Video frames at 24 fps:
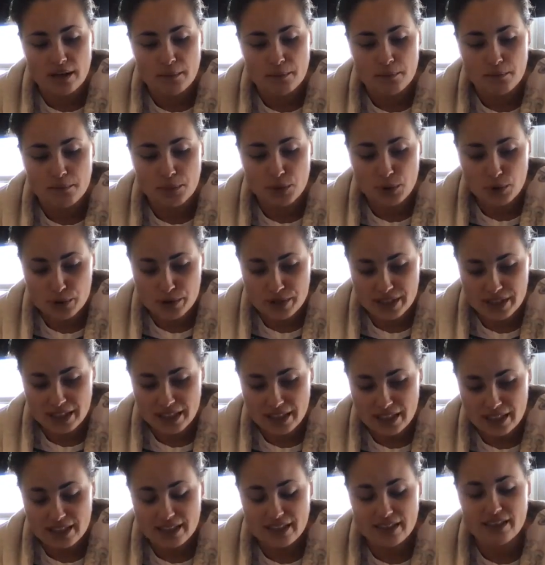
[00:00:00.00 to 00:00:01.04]
music,
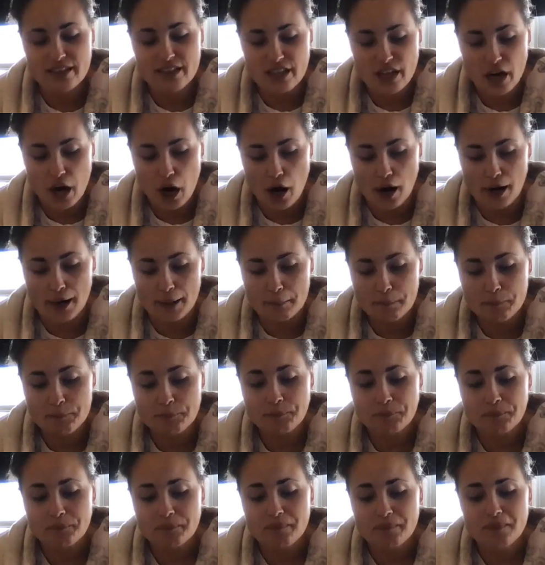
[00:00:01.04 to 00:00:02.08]
guitar,
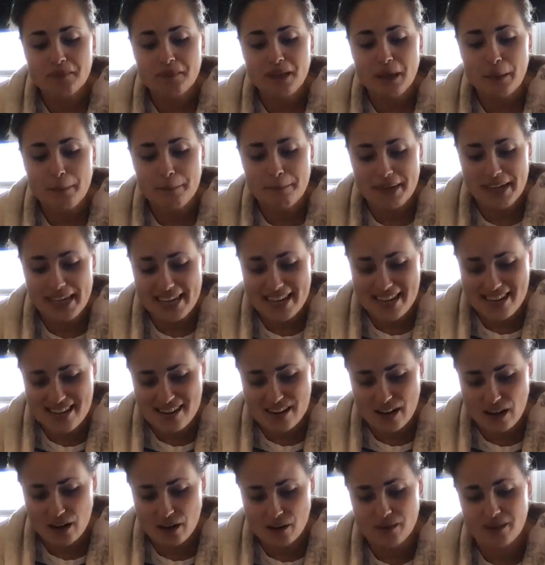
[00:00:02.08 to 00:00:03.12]

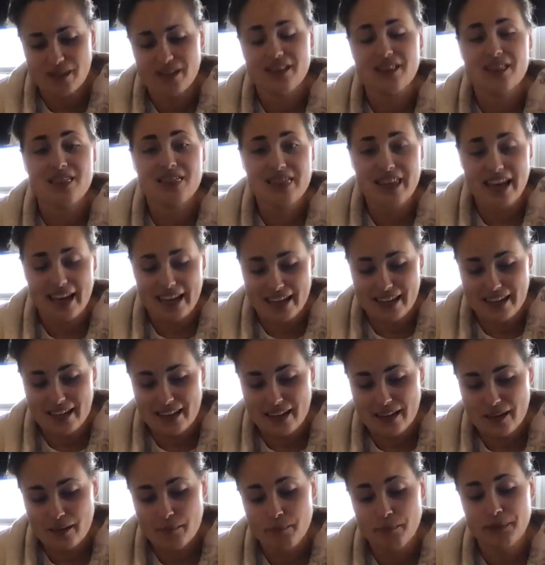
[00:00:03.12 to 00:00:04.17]
piano, like,
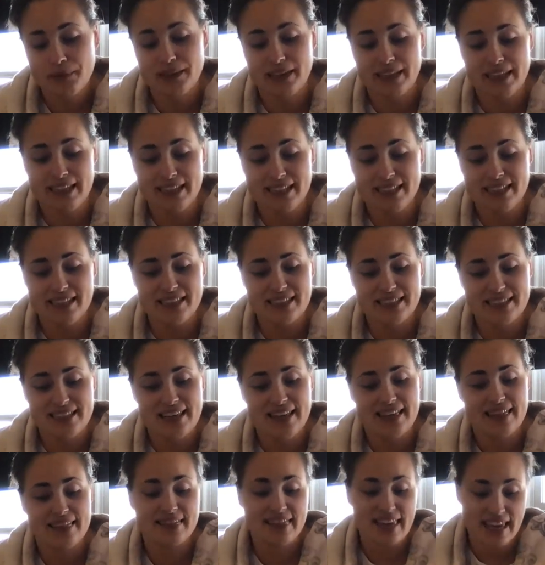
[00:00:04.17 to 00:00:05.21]
please,
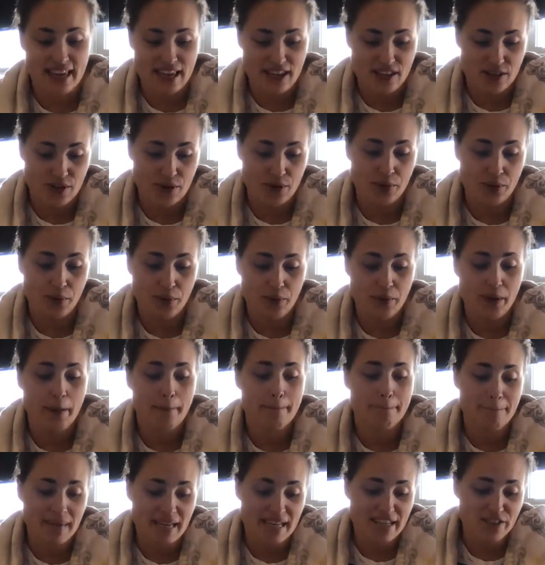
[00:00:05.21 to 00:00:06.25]
thank you,
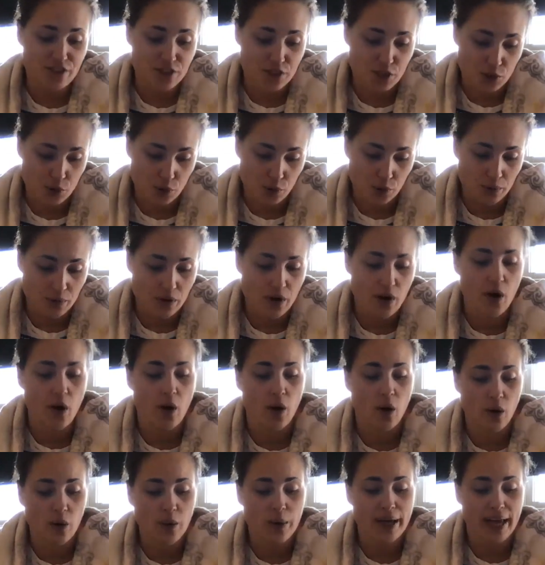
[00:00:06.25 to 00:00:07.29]
me too,
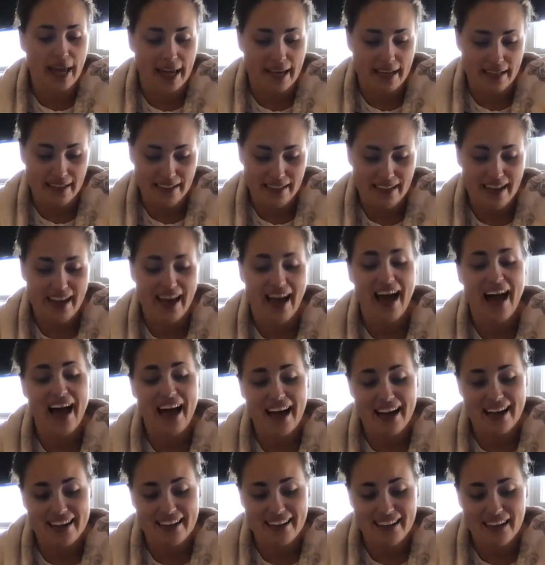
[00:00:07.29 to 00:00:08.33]
okay,
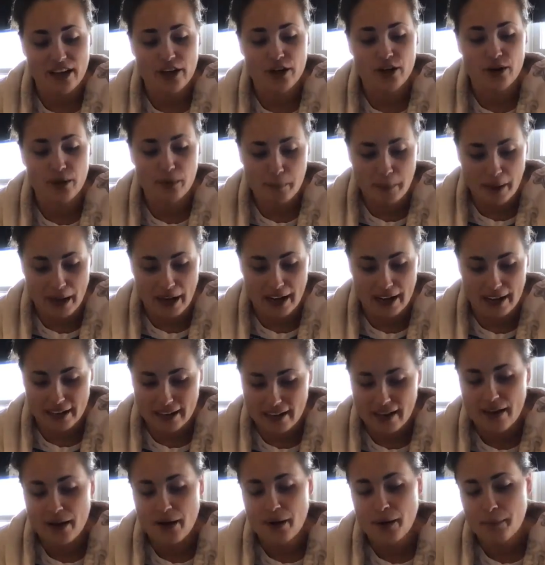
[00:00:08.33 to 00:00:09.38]
hi, goodbye,
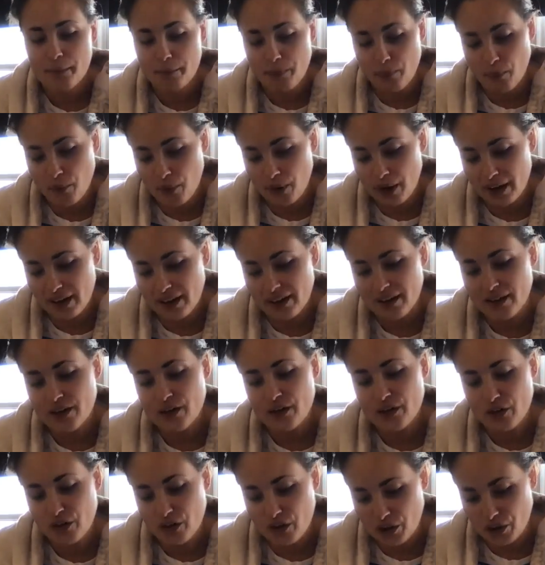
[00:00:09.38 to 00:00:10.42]
boy,
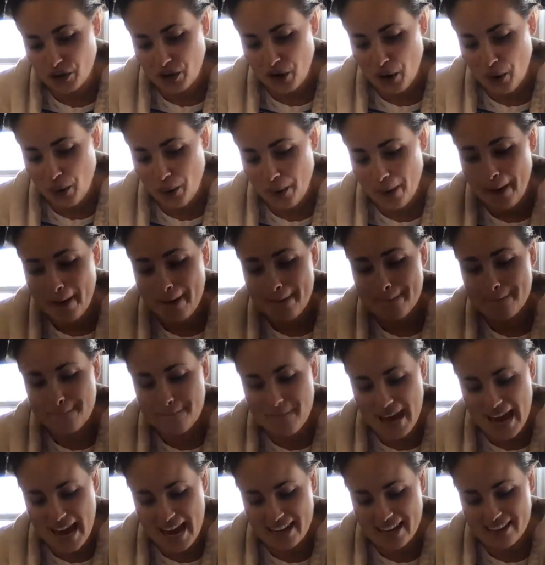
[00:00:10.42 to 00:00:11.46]
girl,
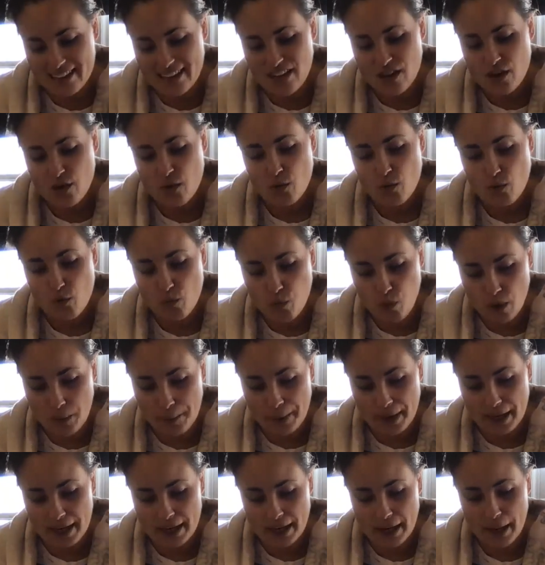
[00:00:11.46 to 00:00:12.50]
man,
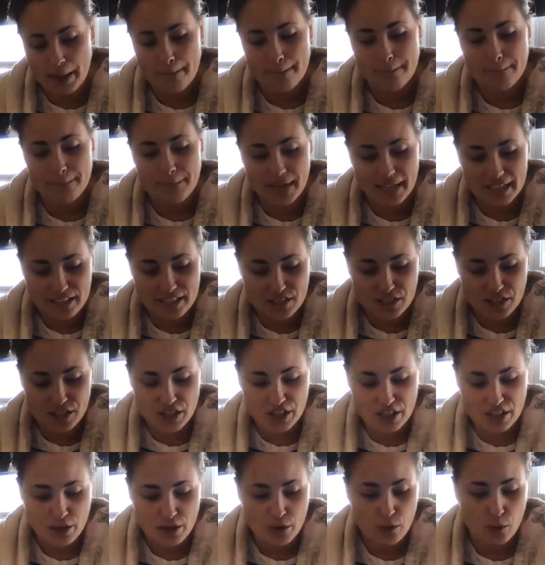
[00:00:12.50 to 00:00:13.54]
woman, picture,
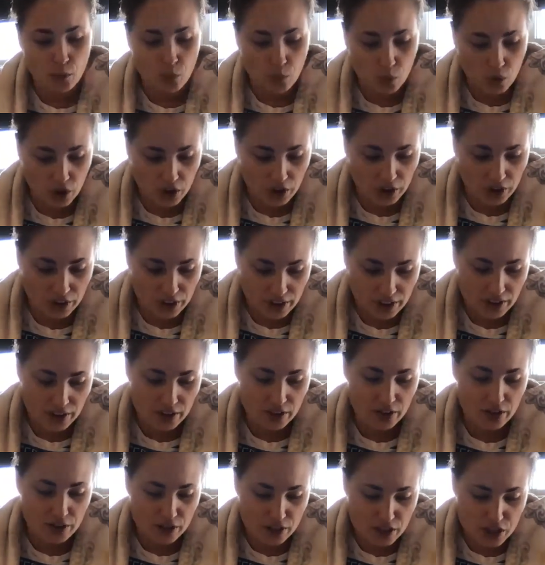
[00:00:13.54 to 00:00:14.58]
word,
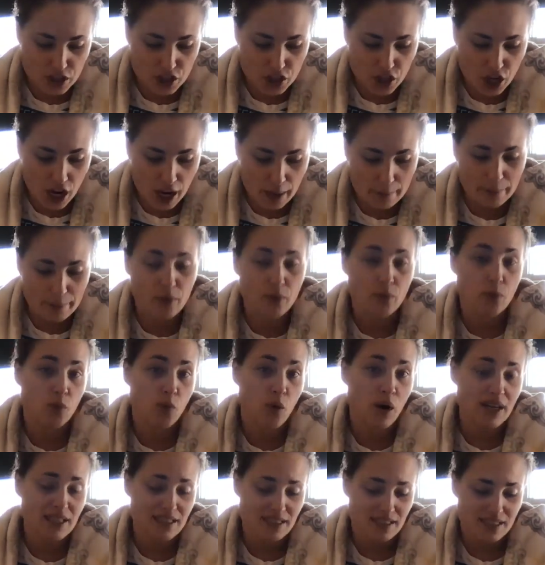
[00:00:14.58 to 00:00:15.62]
good job,
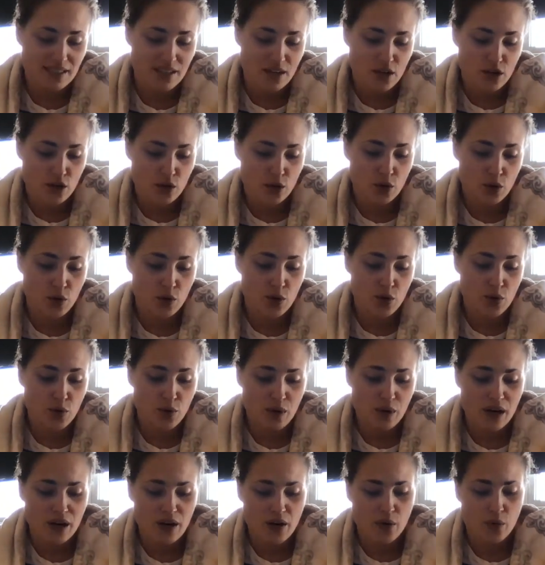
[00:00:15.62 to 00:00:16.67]
what,
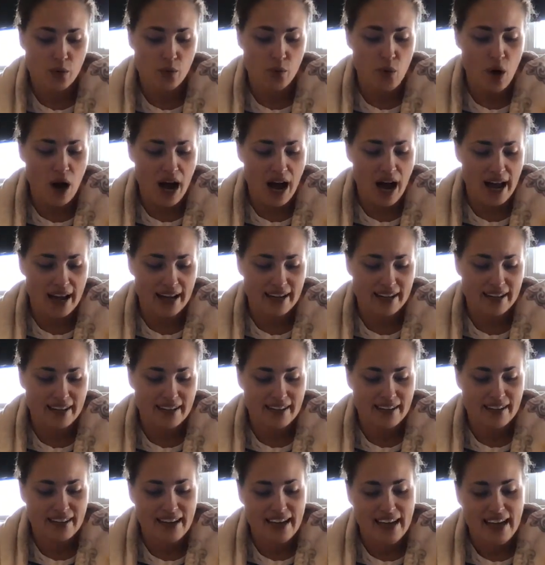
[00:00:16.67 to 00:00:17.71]
who, why,
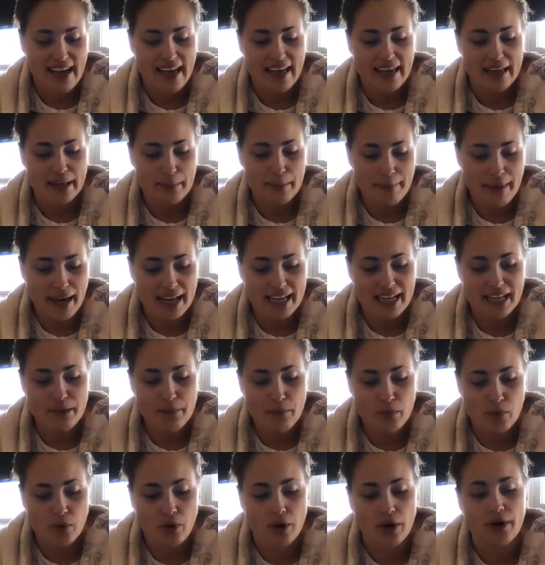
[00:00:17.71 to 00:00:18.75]
and many
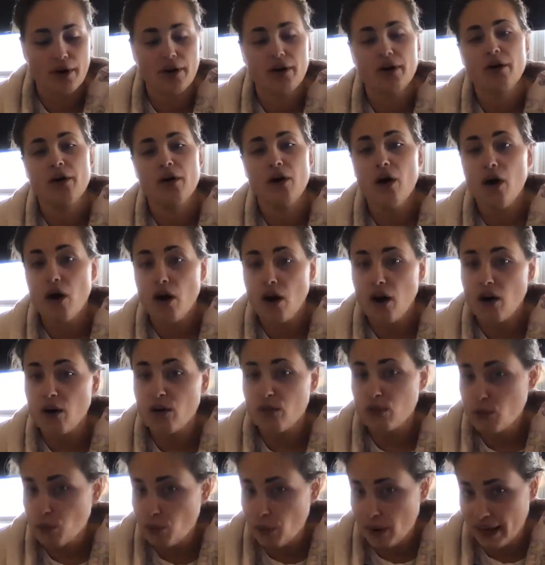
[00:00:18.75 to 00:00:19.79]
more, all
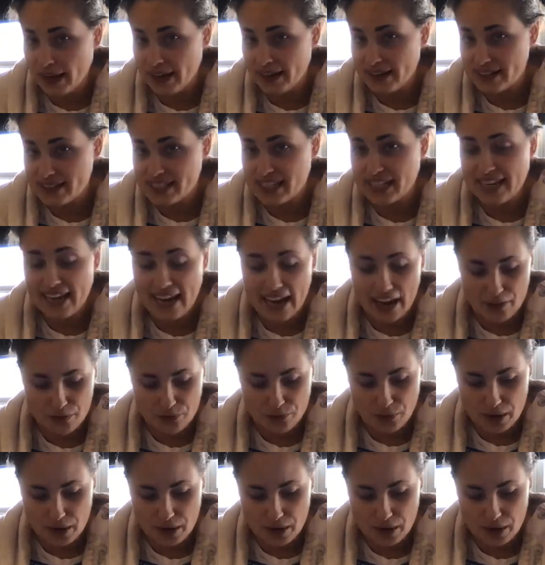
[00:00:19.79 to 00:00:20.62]
the way to Catherine.